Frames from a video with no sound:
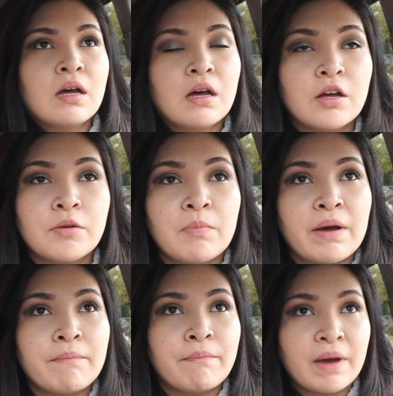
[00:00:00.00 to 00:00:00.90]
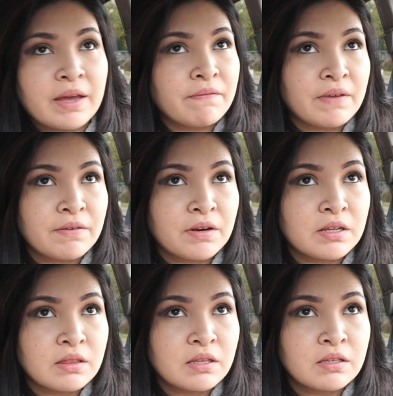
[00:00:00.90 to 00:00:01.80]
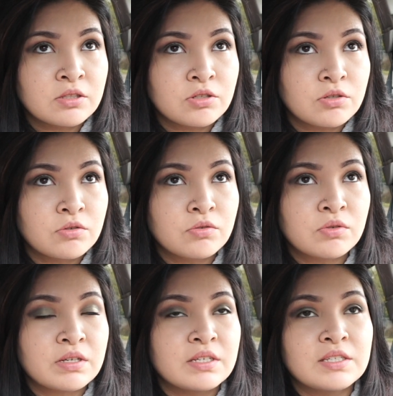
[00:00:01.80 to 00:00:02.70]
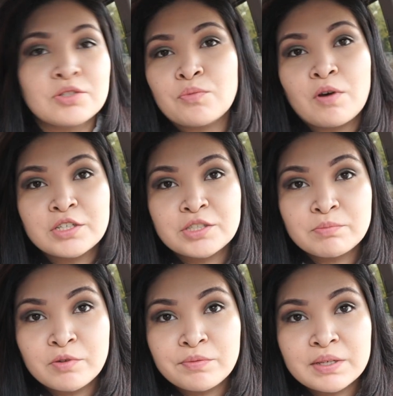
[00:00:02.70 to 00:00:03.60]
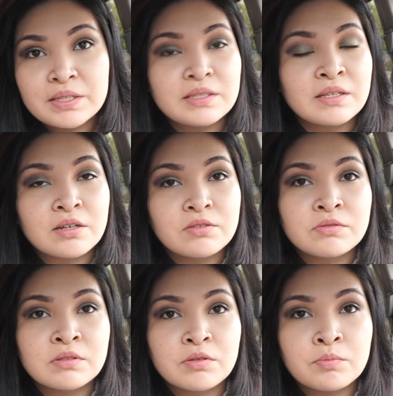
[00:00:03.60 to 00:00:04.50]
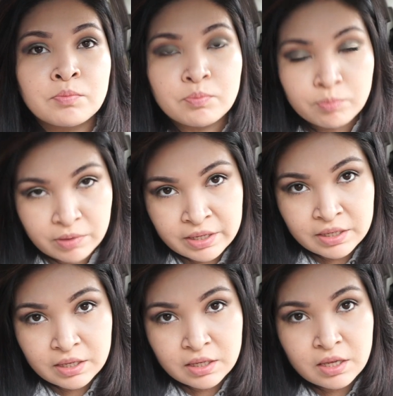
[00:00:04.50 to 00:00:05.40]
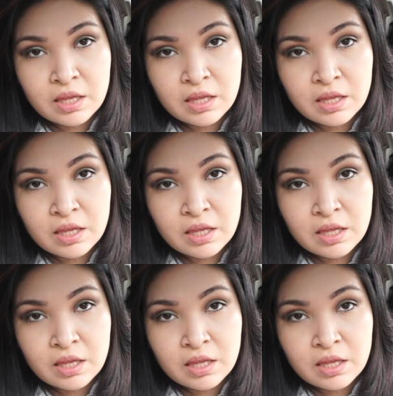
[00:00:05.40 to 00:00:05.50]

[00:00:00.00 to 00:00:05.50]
Um, my favorite thing to do is watch movies and cuddle under blanket